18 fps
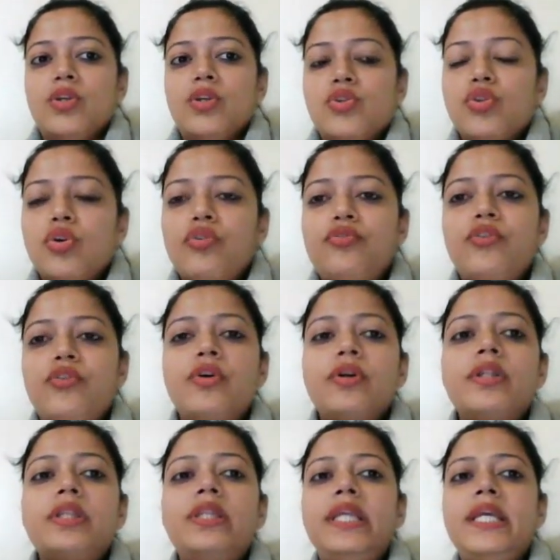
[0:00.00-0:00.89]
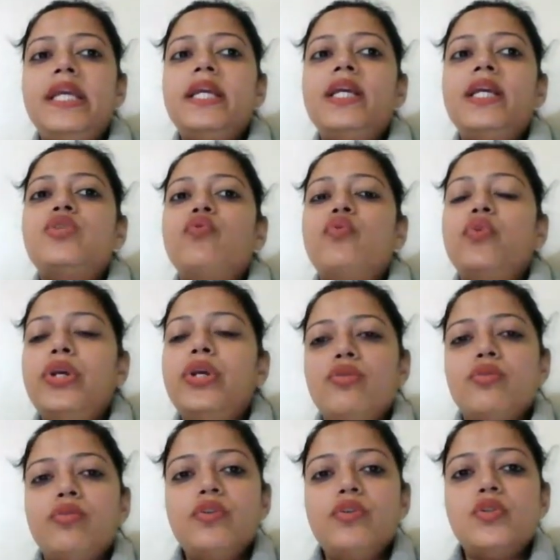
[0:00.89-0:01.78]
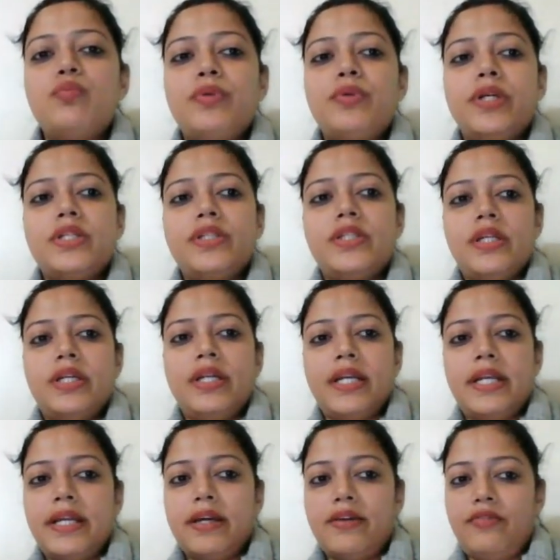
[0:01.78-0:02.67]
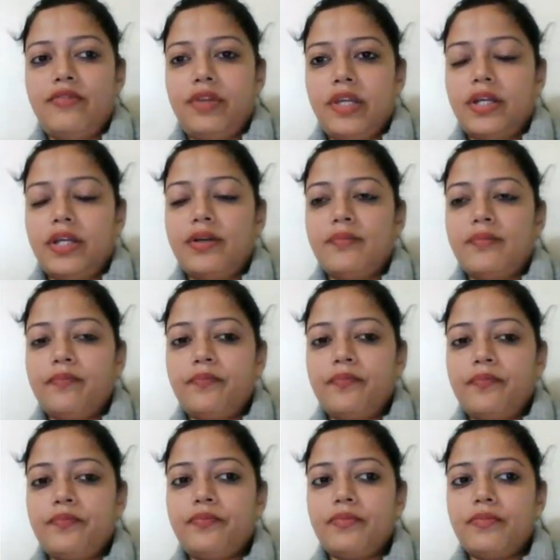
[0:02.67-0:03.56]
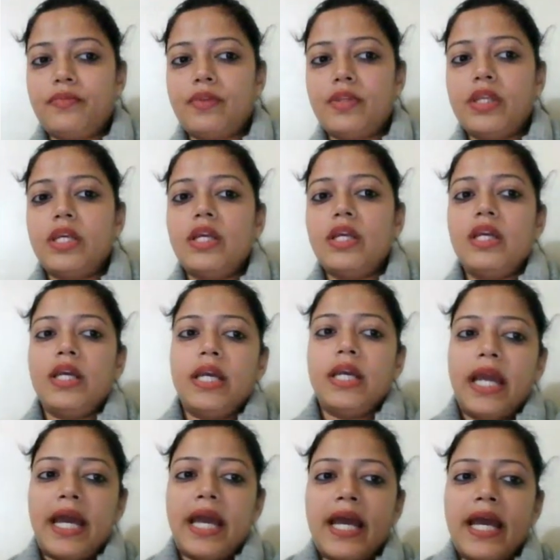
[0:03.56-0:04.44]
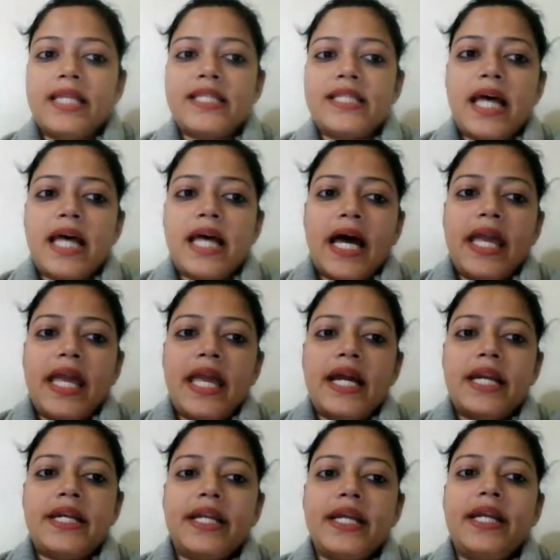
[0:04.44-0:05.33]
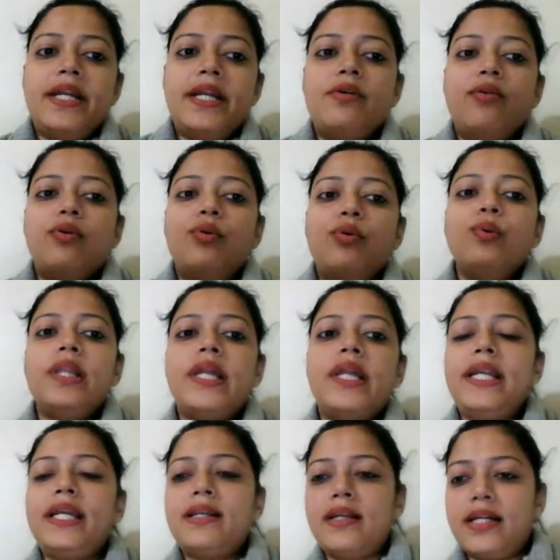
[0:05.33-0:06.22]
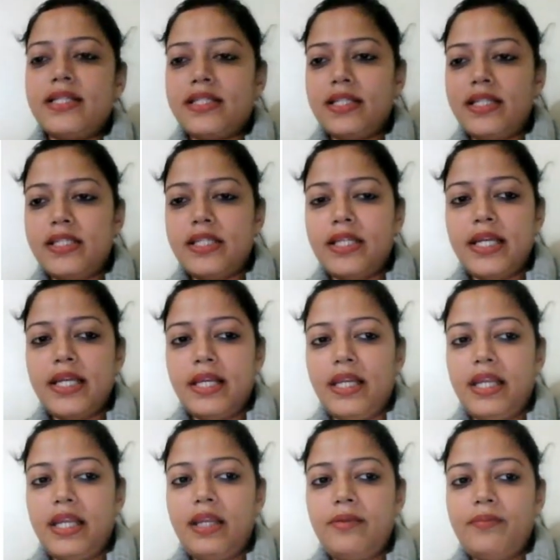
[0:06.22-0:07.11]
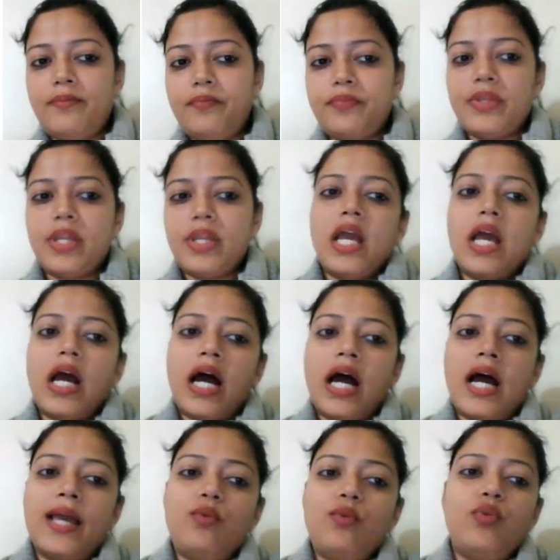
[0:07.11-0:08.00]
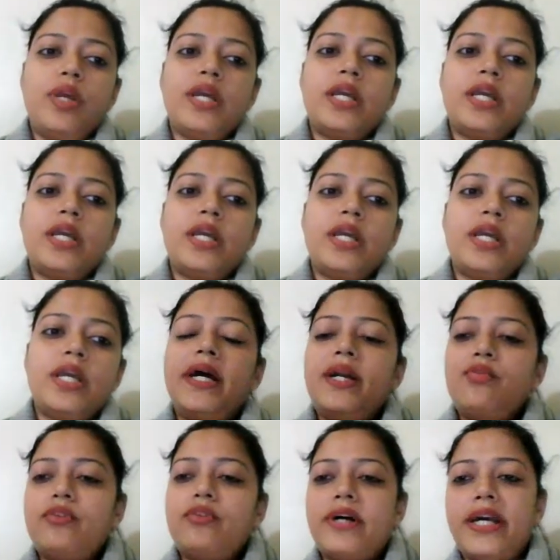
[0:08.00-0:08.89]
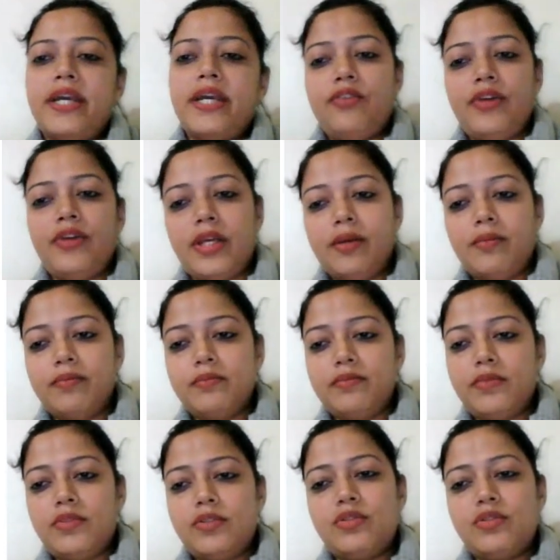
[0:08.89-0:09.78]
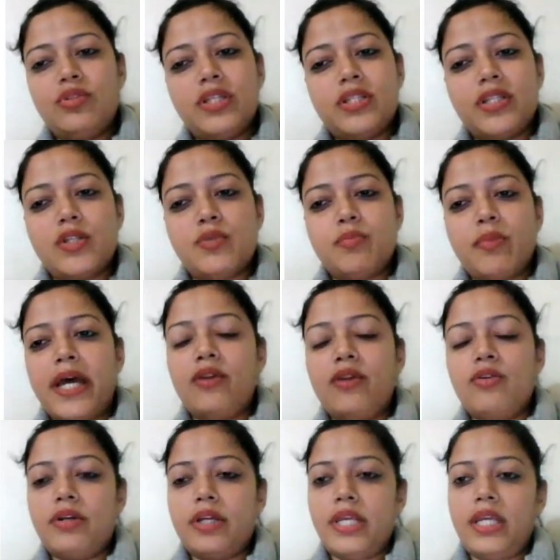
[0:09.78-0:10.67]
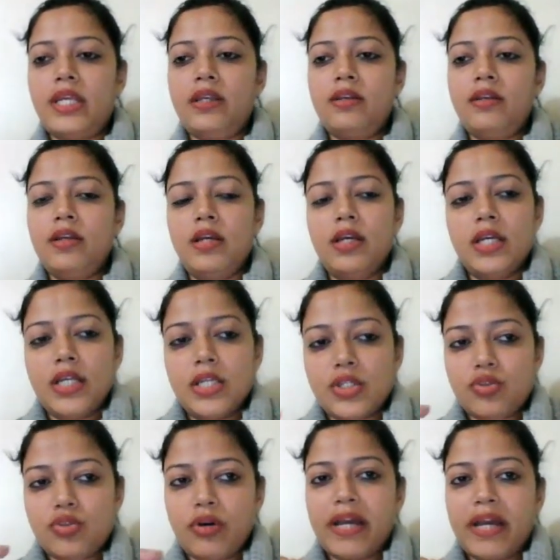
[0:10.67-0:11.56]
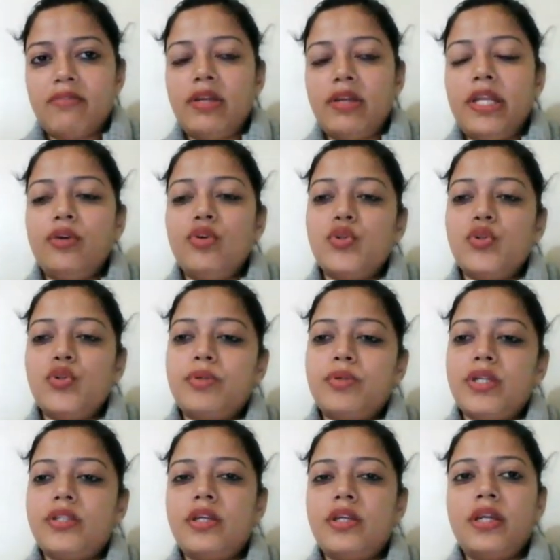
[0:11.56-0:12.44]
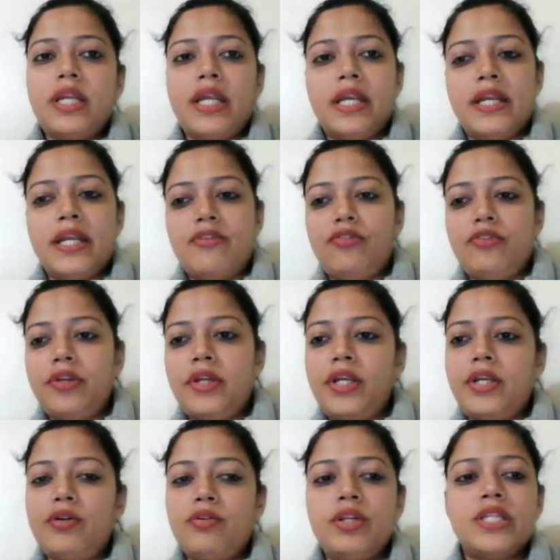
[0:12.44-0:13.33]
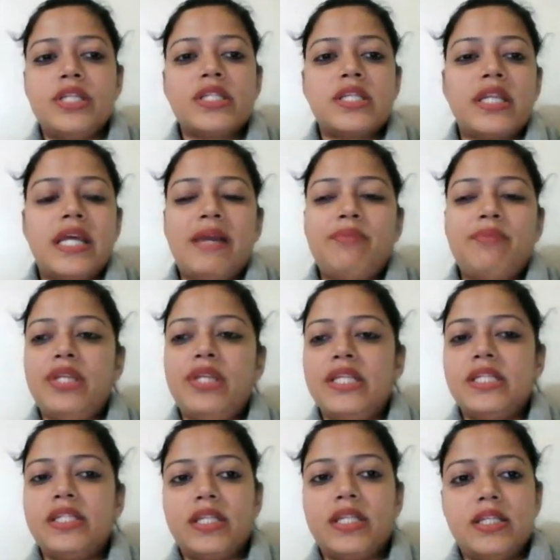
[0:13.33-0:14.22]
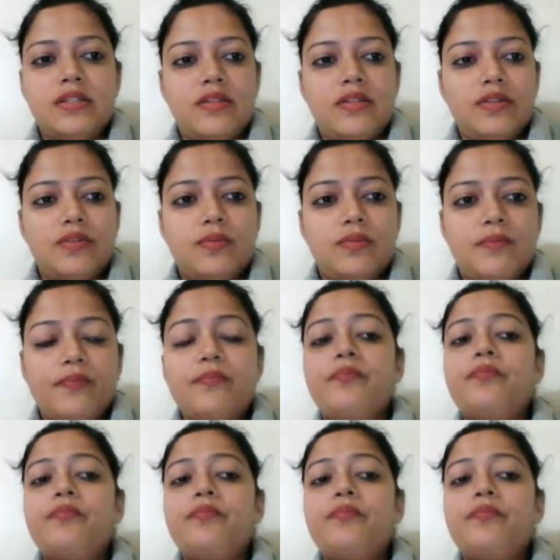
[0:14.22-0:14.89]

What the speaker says: So for these, we use present indefinite. As I attend online classes daily, I wake up at 5 a.m. So this is my routine. So I will use present indefinite to describe these tenses.